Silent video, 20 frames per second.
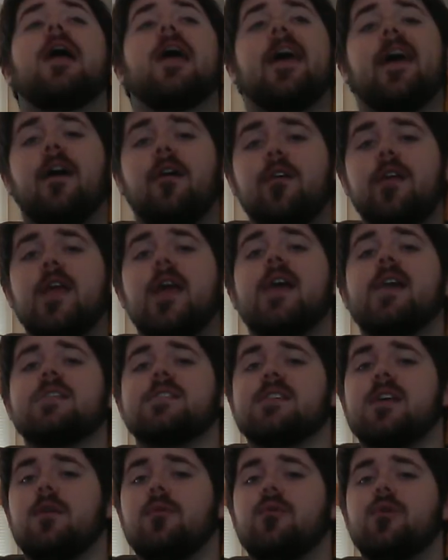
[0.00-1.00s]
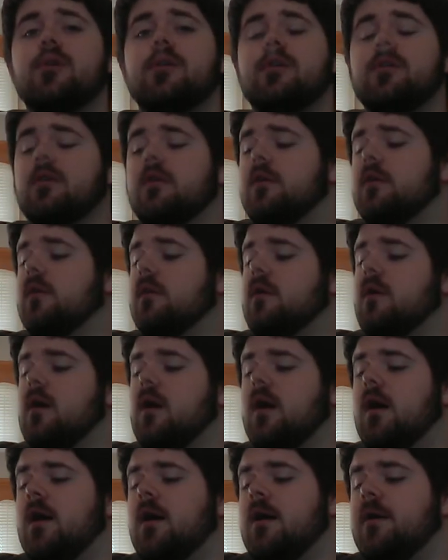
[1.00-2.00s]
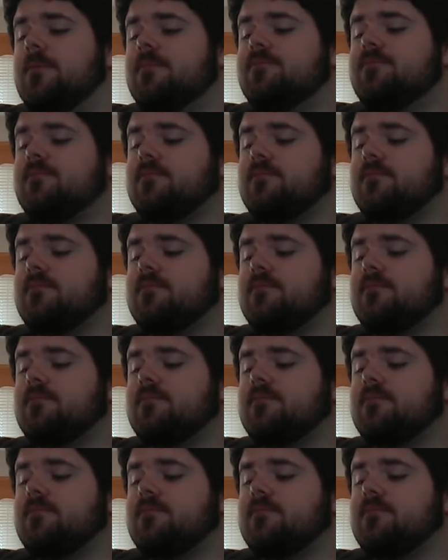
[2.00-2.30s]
Hell yes, I would. Uh,